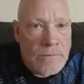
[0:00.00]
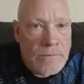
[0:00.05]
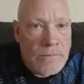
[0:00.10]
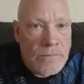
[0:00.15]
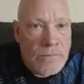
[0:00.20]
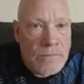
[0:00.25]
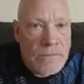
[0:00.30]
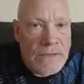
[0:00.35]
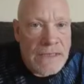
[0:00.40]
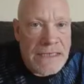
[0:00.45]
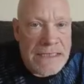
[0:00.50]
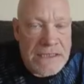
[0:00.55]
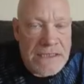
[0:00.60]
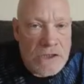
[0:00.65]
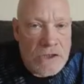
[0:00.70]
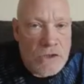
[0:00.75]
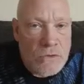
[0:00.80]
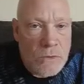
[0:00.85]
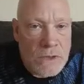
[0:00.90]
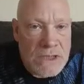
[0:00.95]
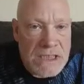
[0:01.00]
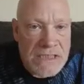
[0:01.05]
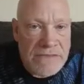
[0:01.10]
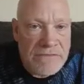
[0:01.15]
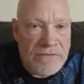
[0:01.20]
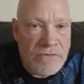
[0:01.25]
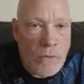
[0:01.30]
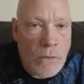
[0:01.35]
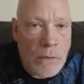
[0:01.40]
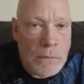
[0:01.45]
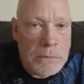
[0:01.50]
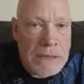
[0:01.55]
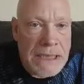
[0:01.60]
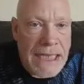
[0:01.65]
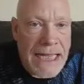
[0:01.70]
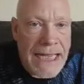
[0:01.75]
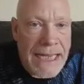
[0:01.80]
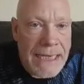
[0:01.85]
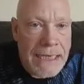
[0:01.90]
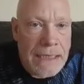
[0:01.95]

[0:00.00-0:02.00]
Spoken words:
That's a 24 black.